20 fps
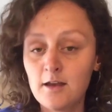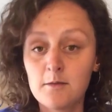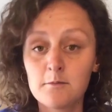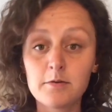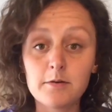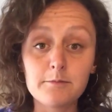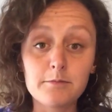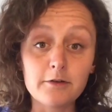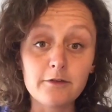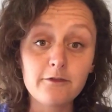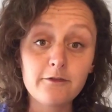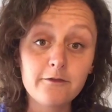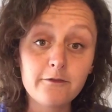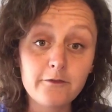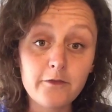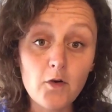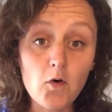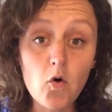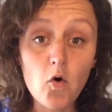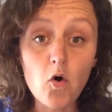But
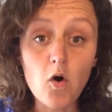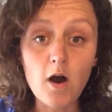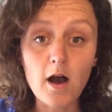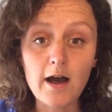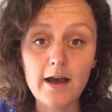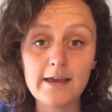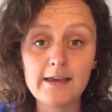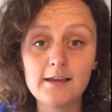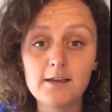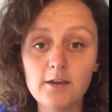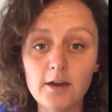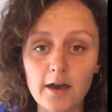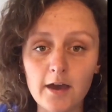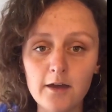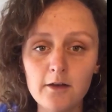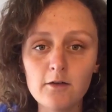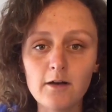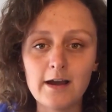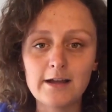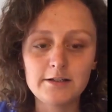before I
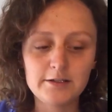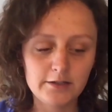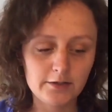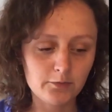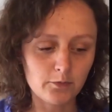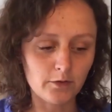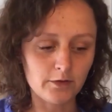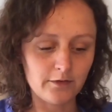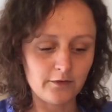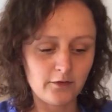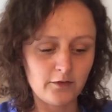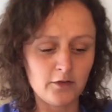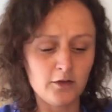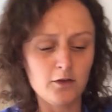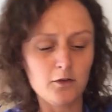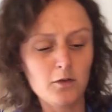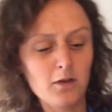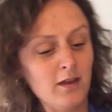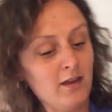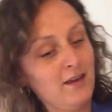go, I just want
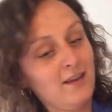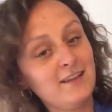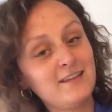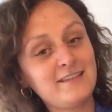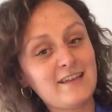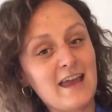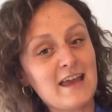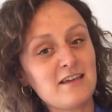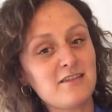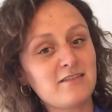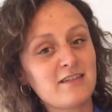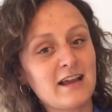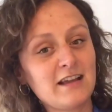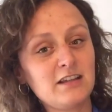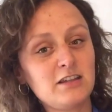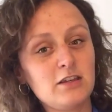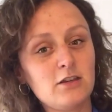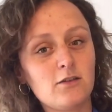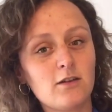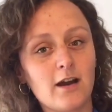to say
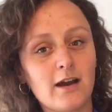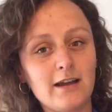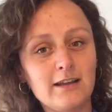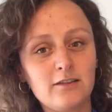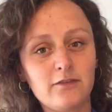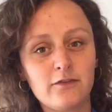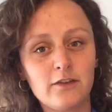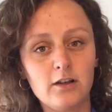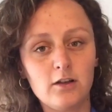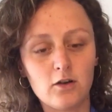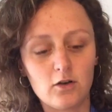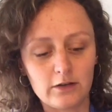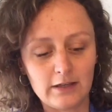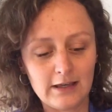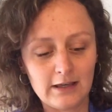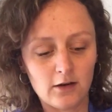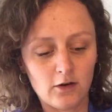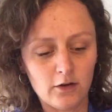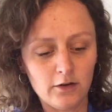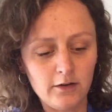thank you guys for
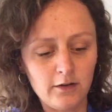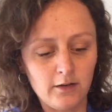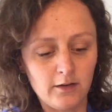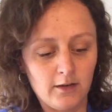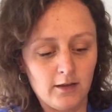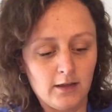logging on.